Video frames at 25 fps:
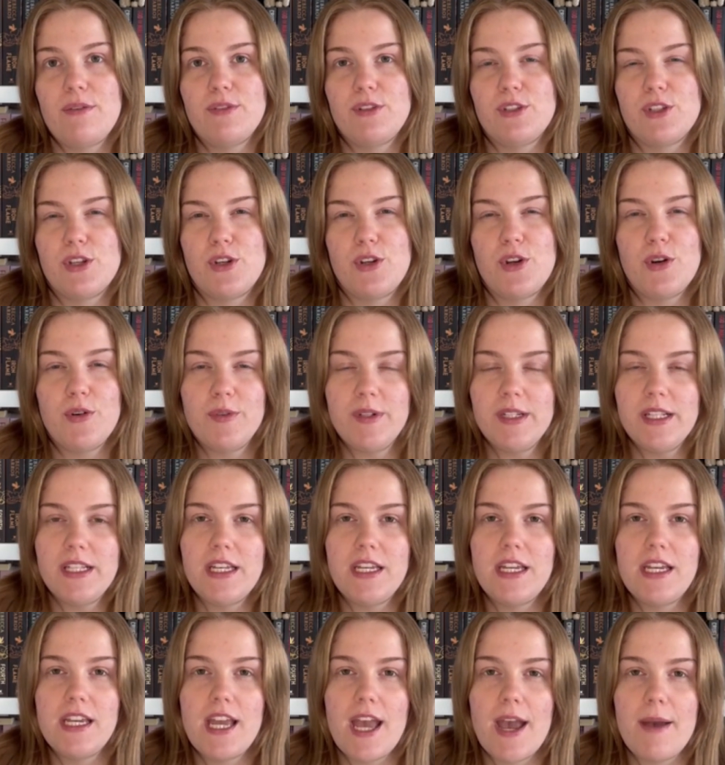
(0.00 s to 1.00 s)
So not
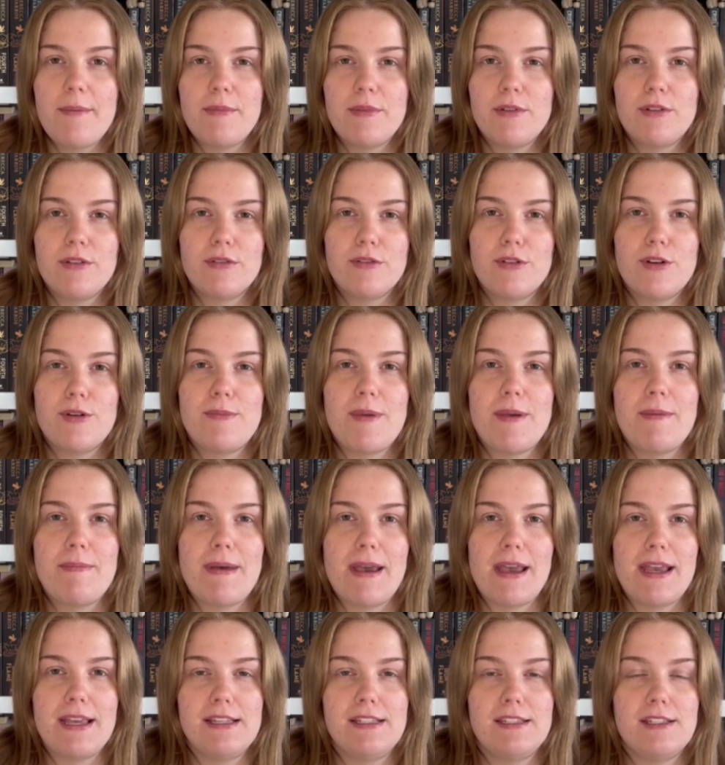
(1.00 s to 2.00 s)
really amigurumi
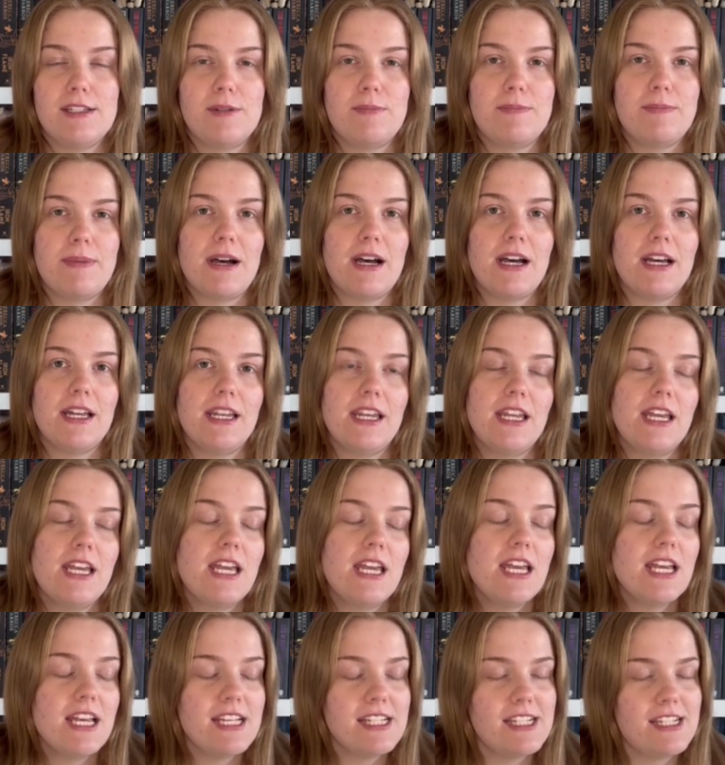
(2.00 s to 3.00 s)
based, but
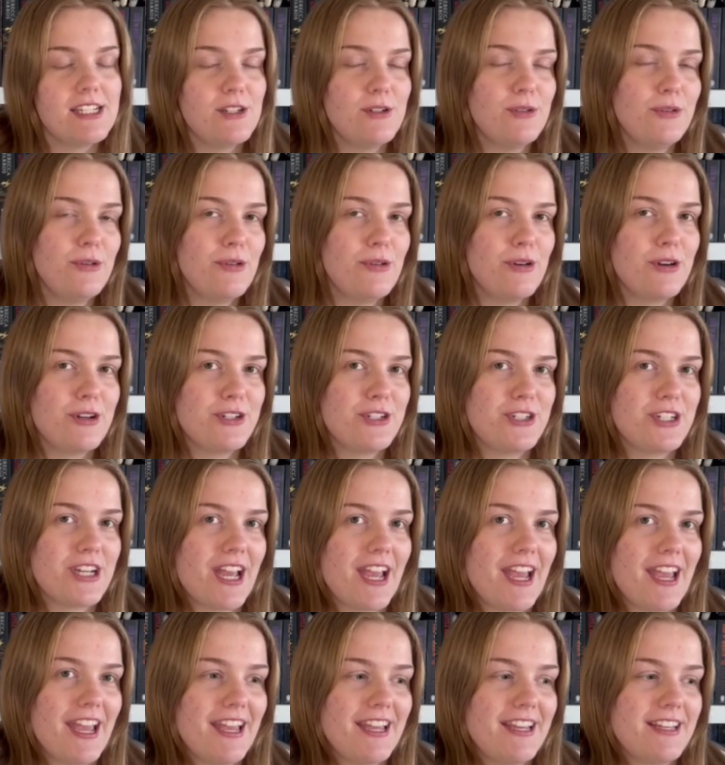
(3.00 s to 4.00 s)
still
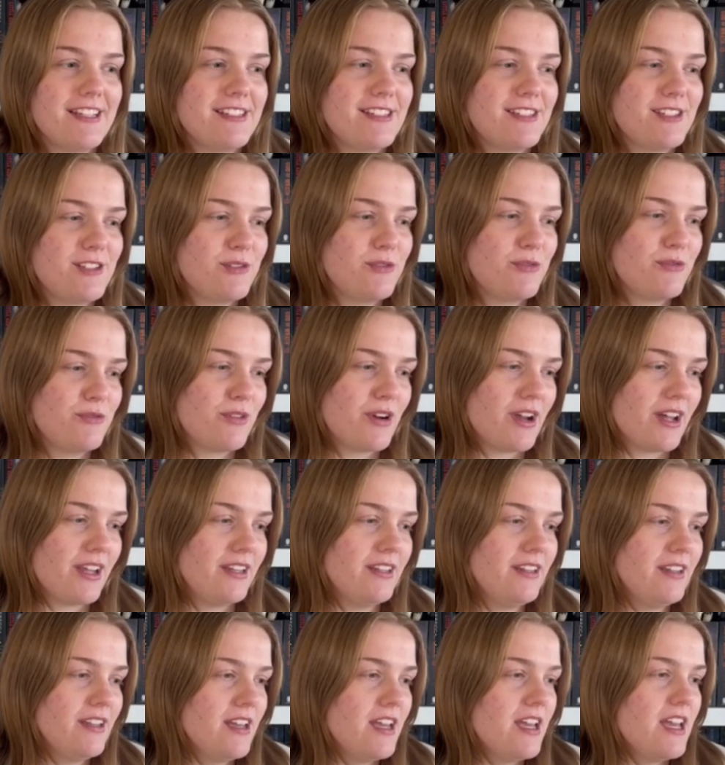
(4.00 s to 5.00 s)
crochet, still fun.